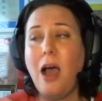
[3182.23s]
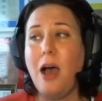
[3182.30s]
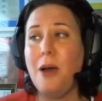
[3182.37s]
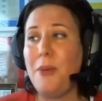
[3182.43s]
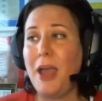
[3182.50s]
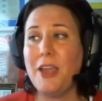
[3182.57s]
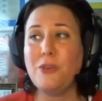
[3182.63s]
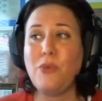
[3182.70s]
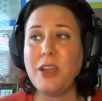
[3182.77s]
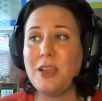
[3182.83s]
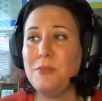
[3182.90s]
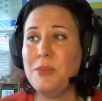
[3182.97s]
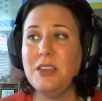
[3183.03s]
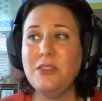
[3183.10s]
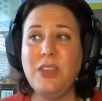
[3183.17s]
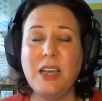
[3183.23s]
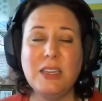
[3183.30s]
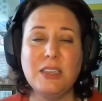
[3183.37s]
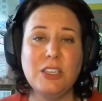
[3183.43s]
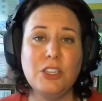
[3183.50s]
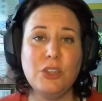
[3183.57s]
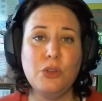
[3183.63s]
Um, I had recommended
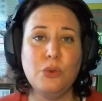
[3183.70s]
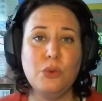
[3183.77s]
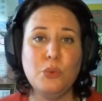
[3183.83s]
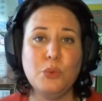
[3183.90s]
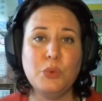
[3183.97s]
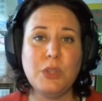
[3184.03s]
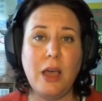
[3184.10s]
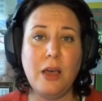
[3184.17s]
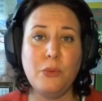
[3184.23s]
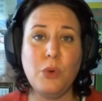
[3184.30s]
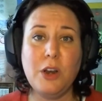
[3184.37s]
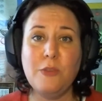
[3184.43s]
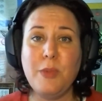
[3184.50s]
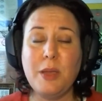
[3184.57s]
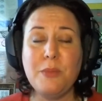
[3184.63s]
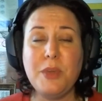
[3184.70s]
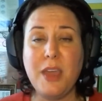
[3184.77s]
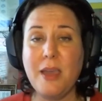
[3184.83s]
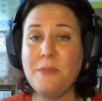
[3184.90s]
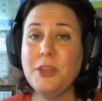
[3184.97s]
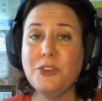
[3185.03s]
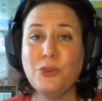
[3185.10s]
that to uh, one of my
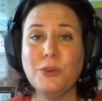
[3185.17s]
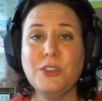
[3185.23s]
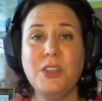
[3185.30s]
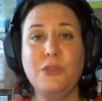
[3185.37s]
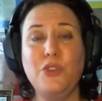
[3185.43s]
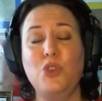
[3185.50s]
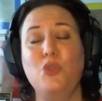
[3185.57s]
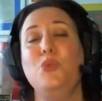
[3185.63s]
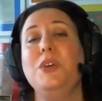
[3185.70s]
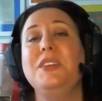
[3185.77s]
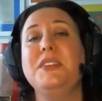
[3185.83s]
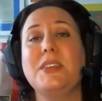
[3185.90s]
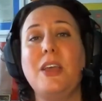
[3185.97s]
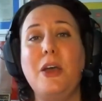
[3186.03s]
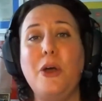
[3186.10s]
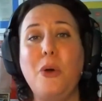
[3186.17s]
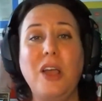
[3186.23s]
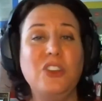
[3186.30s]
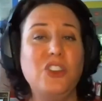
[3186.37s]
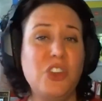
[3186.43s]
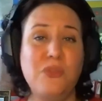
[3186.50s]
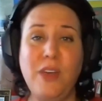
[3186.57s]
BA mentors a few weeks ago,
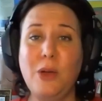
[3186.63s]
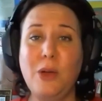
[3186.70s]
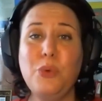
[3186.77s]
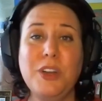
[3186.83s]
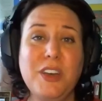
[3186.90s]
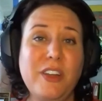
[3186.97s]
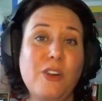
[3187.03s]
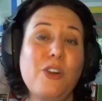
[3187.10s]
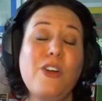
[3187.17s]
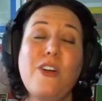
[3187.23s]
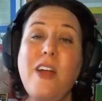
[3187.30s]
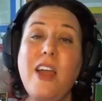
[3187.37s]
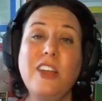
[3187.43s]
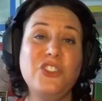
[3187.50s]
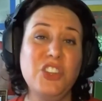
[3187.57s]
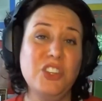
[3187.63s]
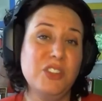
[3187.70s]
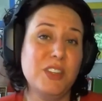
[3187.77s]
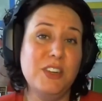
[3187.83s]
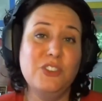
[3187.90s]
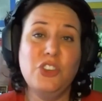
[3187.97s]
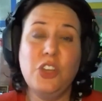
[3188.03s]
and she found one near her, and she's
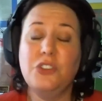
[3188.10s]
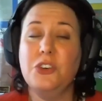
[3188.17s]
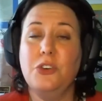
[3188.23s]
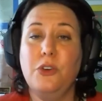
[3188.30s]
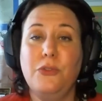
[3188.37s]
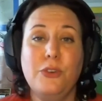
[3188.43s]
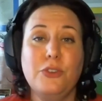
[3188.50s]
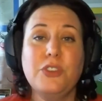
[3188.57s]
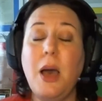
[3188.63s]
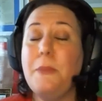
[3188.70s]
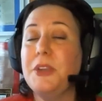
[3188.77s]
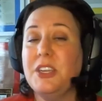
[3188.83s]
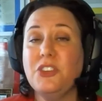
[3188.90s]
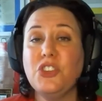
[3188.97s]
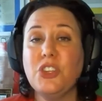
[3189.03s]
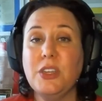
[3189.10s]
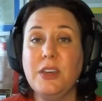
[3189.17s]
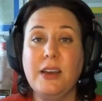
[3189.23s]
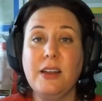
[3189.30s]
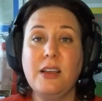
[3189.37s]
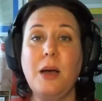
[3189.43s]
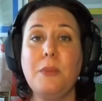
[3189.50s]
going to judge in her first competition
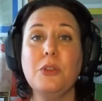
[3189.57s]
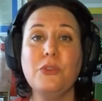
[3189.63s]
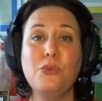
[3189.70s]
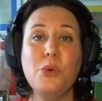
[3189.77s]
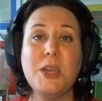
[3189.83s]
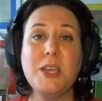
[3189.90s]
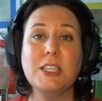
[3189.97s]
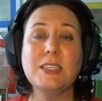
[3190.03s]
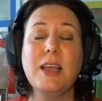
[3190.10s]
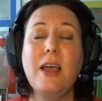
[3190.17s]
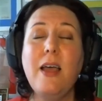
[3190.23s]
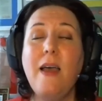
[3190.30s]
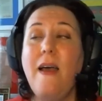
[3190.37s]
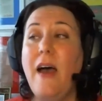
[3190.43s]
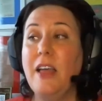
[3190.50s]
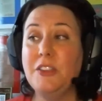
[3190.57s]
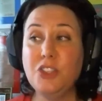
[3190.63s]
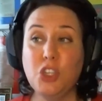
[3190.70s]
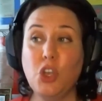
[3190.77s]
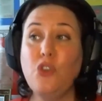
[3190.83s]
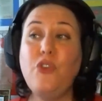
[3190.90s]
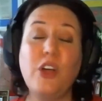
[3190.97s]
in a couple of weeks. And
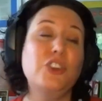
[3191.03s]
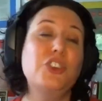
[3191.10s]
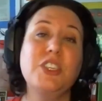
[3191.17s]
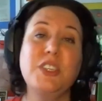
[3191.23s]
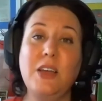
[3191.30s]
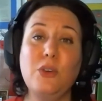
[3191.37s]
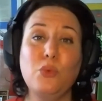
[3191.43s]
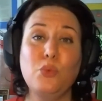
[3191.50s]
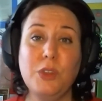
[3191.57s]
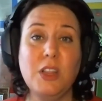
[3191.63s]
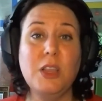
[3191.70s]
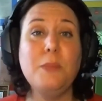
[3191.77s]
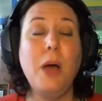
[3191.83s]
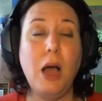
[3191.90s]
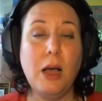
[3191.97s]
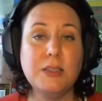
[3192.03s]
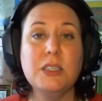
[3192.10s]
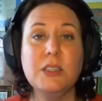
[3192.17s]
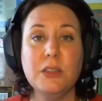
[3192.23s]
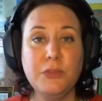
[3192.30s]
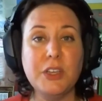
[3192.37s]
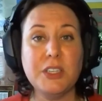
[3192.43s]
so far, she's had a really
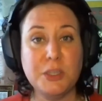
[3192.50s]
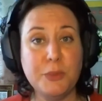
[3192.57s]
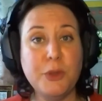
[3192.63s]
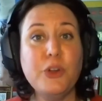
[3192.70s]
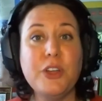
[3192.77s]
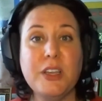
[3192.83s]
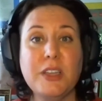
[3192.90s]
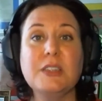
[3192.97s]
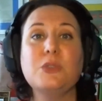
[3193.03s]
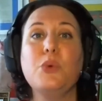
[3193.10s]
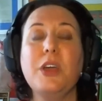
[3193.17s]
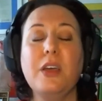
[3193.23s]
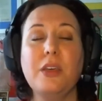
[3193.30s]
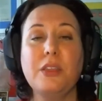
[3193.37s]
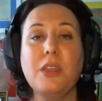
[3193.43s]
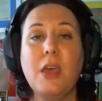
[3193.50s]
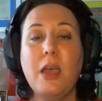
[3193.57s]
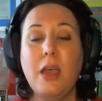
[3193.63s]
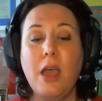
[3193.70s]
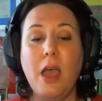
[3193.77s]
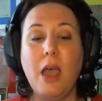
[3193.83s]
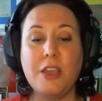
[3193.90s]
positive experience with,
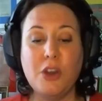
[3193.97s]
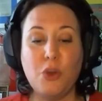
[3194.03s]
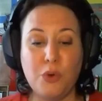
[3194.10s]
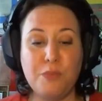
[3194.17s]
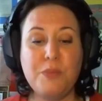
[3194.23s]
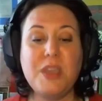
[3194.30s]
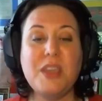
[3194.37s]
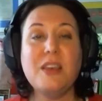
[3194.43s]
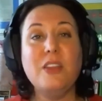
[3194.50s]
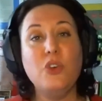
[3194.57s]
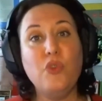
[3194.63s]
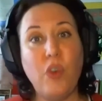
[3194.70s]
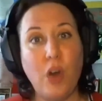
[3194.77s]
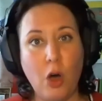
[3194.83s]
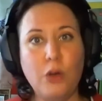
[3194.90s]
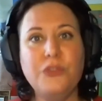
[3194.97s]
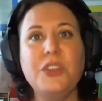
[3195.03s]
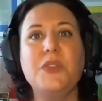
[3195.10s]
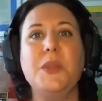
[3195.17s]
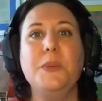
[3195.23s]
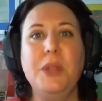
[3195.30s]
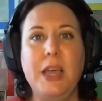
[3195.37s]
you know, with being involved
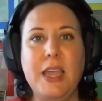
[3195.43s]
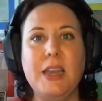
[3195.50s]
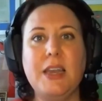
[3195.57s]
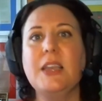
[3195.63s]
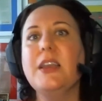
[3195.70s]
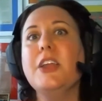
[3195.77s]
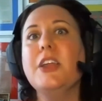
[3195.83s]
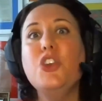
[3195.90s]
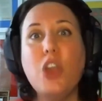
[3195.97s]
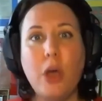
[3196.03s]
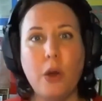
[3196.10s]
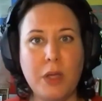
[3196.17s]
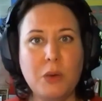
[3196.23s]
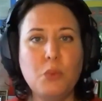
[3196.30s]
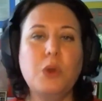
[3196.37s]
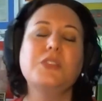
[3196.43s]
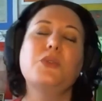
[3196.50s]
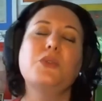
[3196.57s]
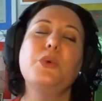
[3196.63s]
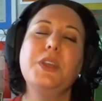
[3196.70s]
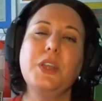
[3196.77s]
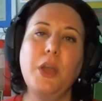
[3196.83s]
in the planning and knowing what's
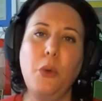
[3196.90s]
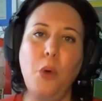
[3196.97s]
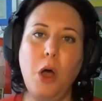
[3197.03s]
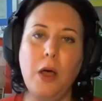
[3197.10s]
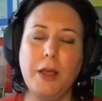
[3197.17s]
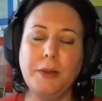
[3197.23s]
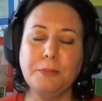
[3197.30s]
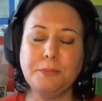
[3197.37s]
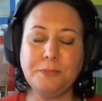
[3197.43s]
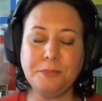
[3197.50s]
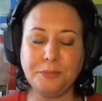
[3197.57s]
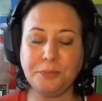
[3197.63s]
going to go on